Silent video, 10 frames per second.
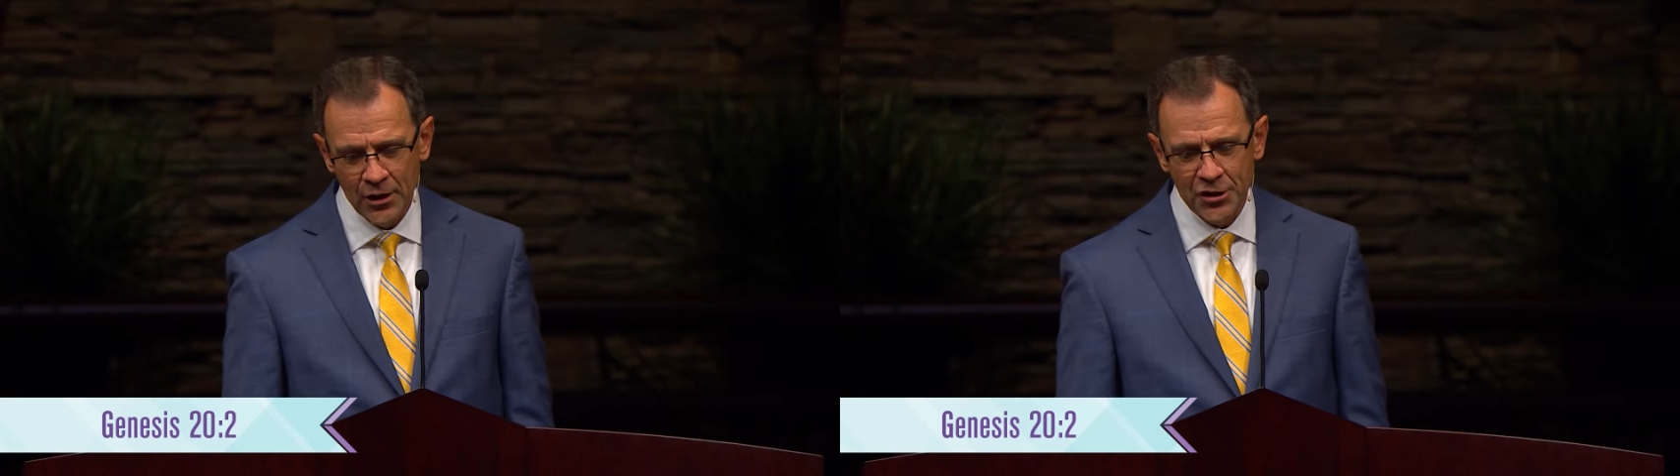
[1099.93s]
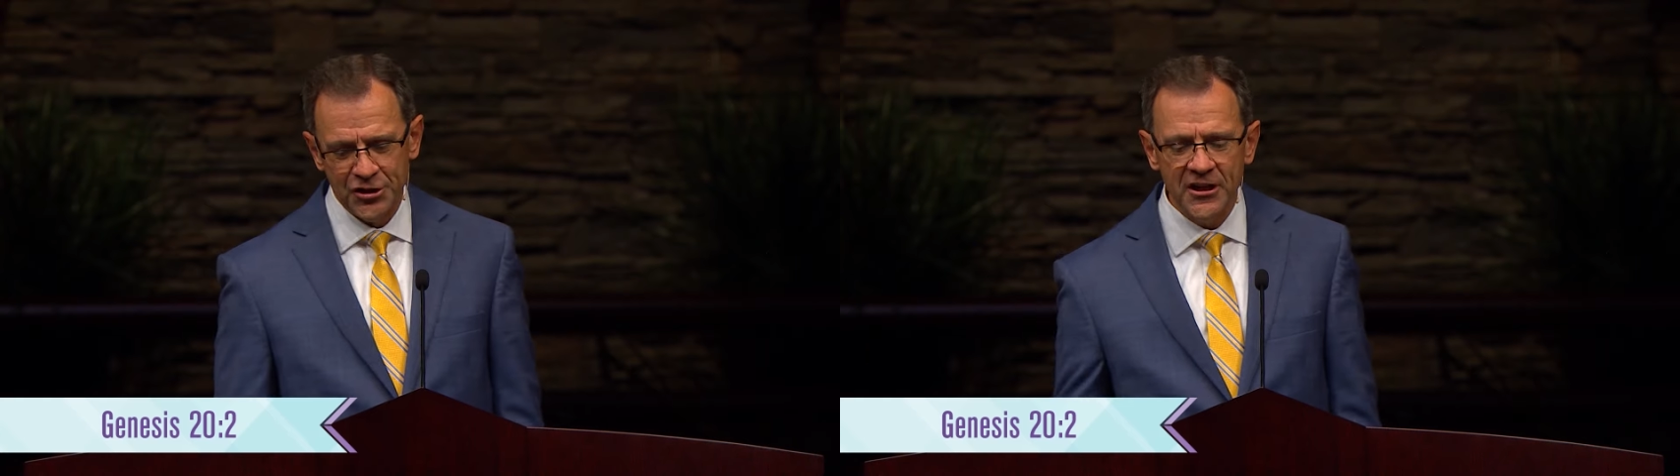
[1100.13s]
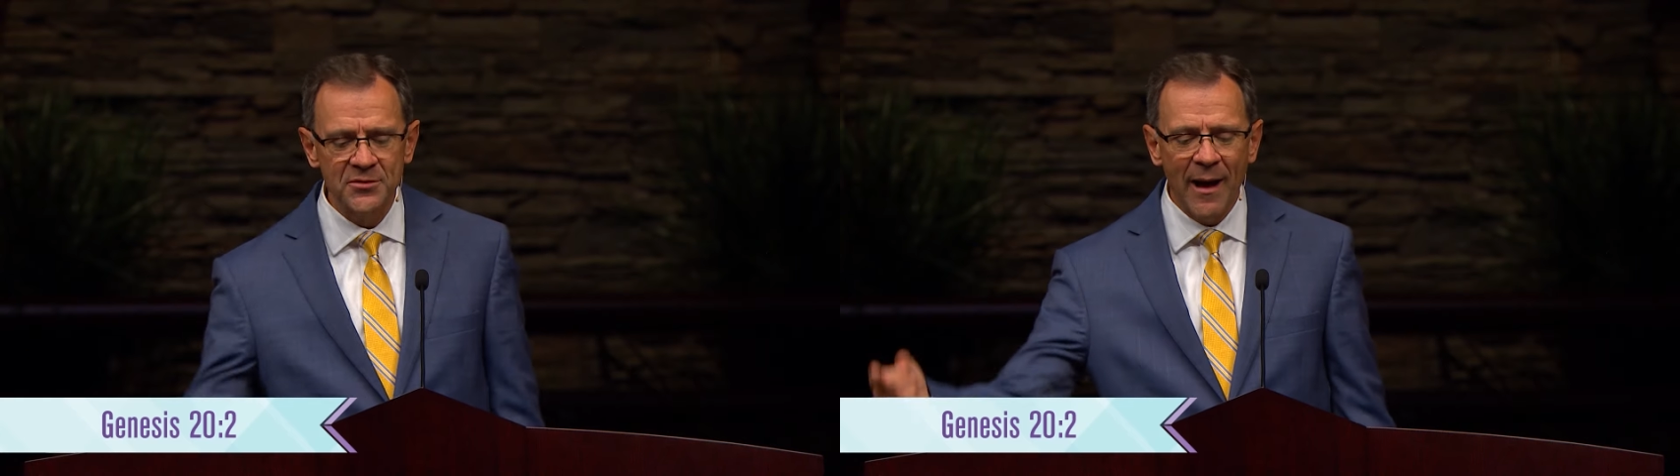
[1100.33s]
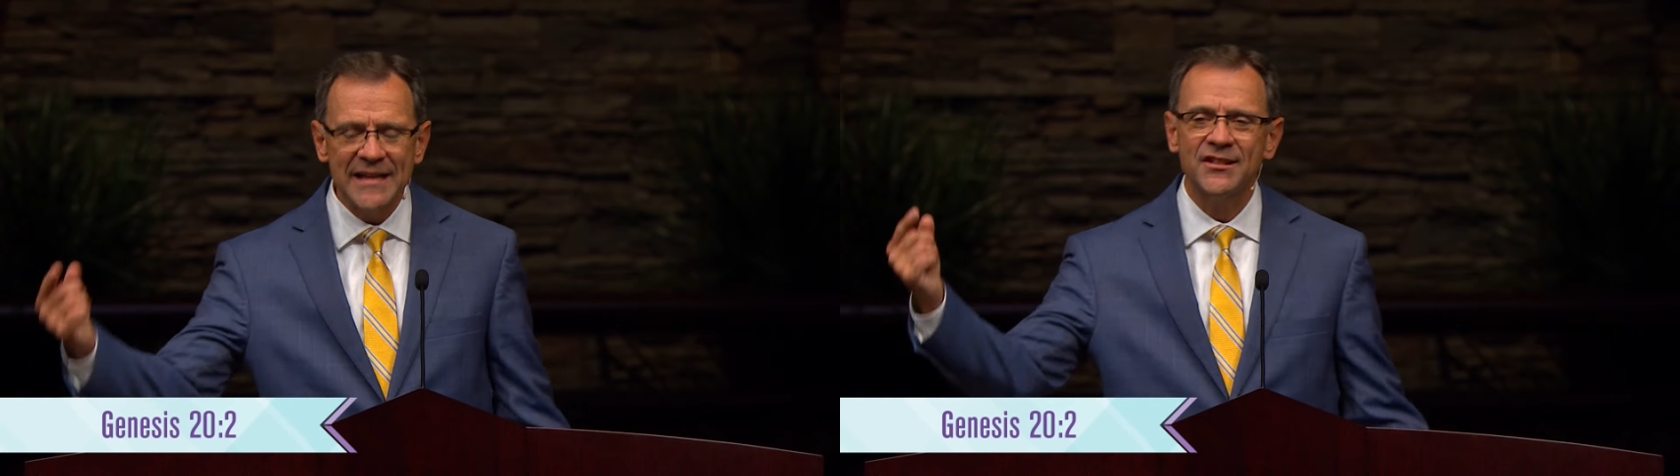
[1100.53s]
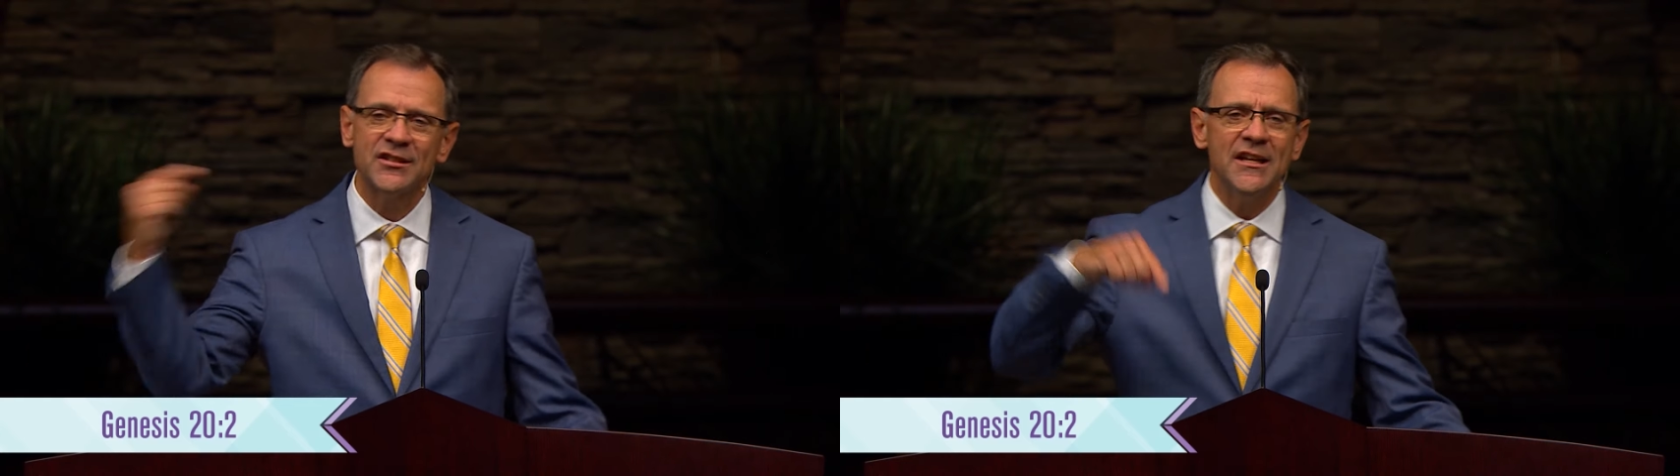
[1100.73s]
She is my
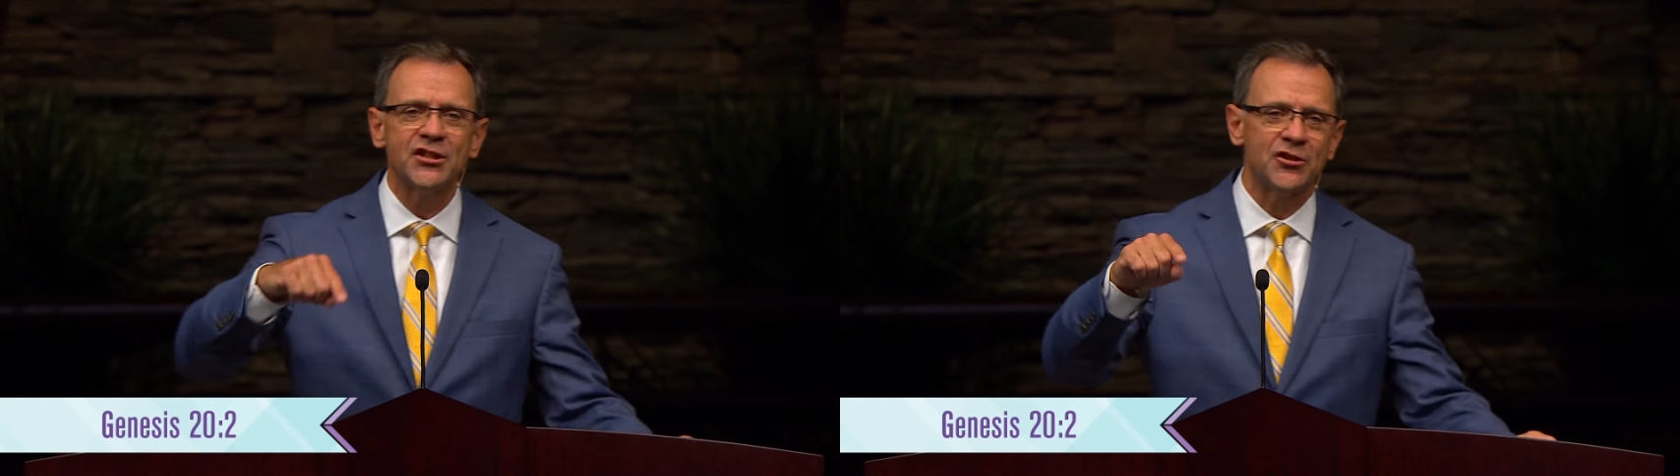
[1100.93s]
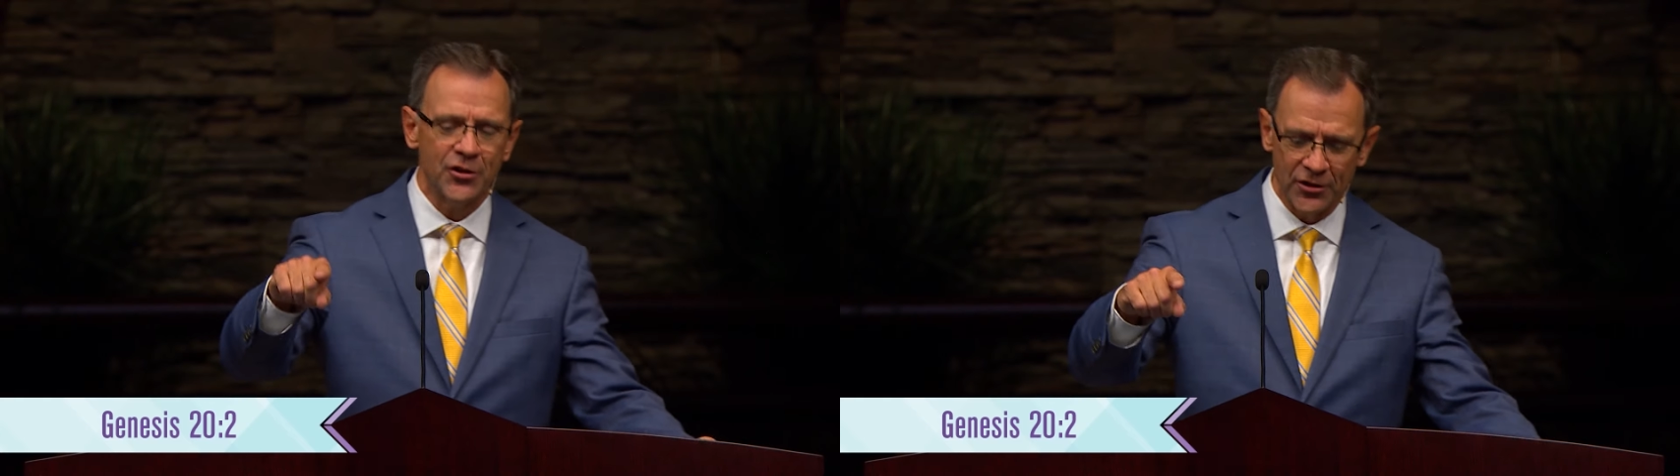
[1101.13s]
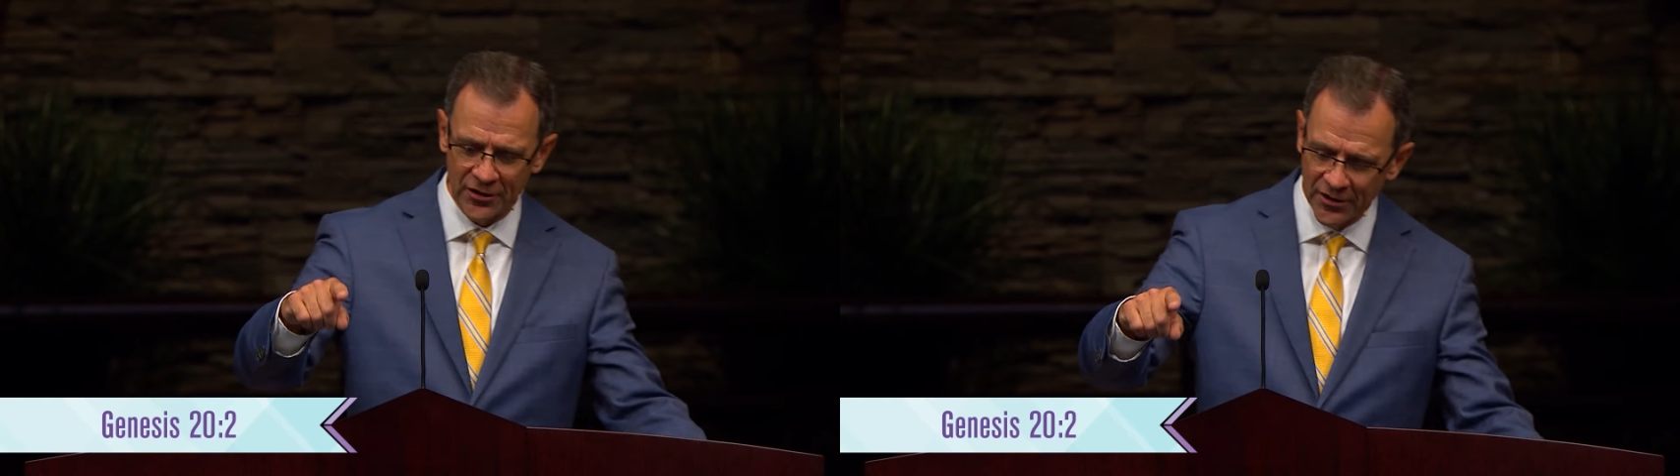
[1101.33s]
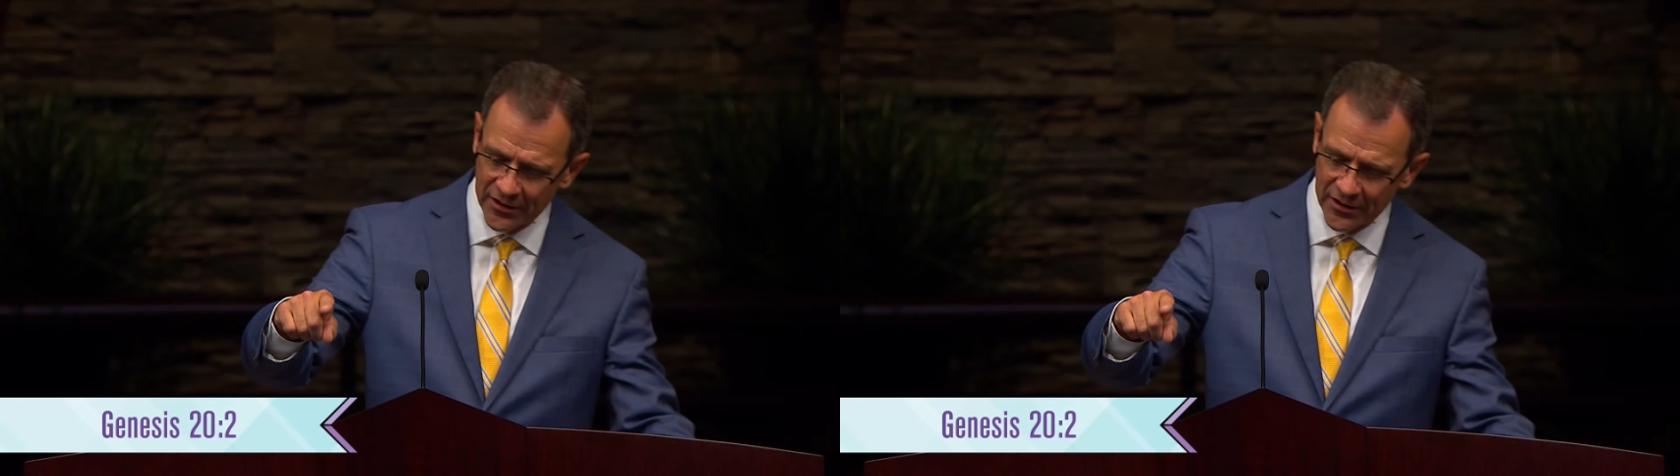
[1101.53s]
sister.